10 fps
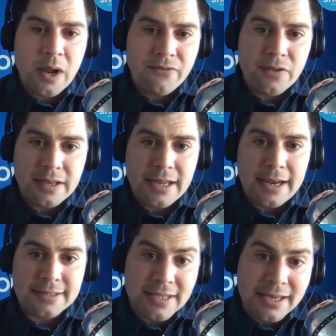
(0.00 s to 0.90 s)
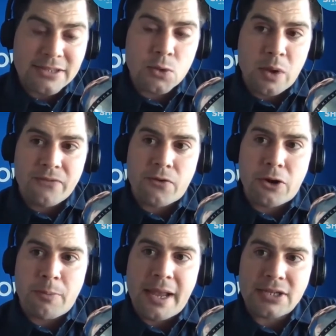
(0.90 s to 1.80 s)
is a win for the dentist, it is a win
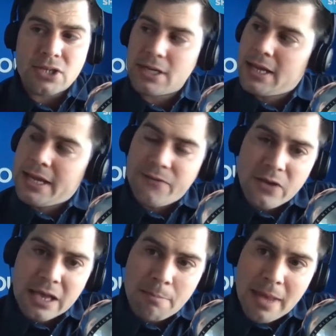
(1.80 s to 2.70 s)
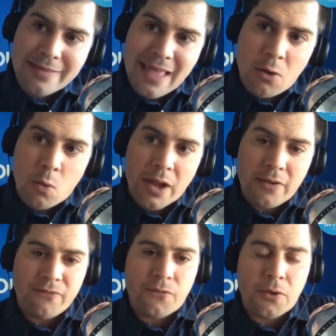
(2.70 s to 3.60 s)
for a patient. If we can make that
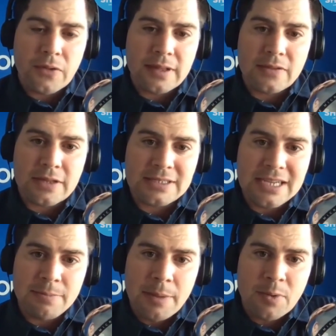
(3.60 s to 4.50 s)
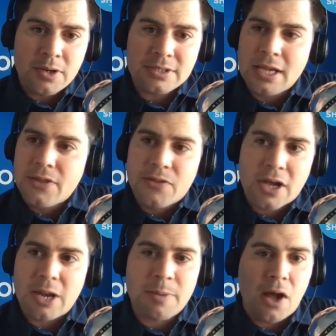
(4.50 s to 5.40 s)
win for the the team members,
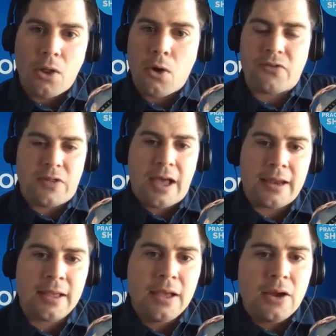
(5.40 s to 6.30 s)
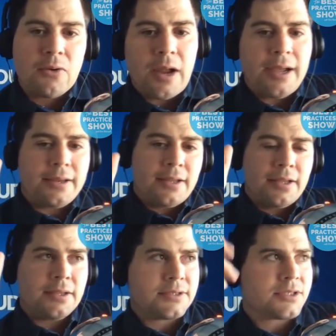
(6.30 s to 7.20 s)
they're going to be all over that,
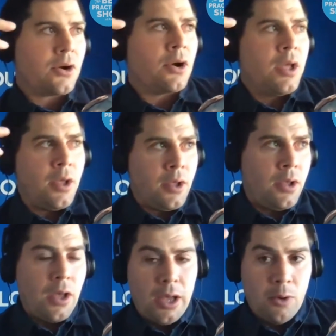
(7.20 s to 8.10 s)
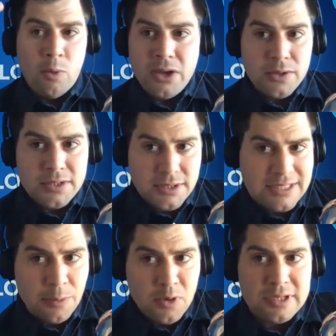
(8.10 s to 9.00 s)
Absolutely. right? So uh, we do
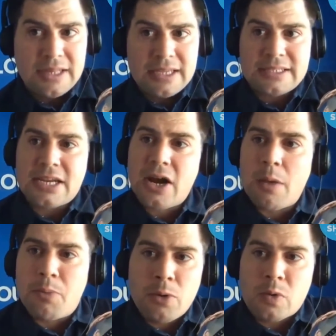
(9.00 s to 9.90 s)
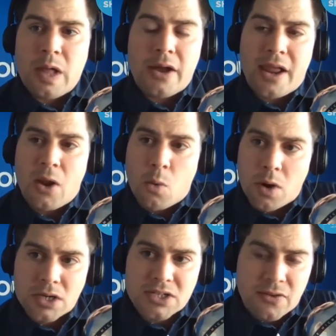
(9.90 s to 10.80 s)
similar things here at BoomCloud, and it
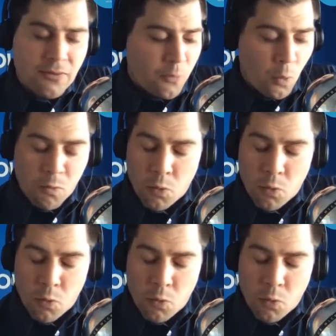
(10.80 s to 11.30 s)
works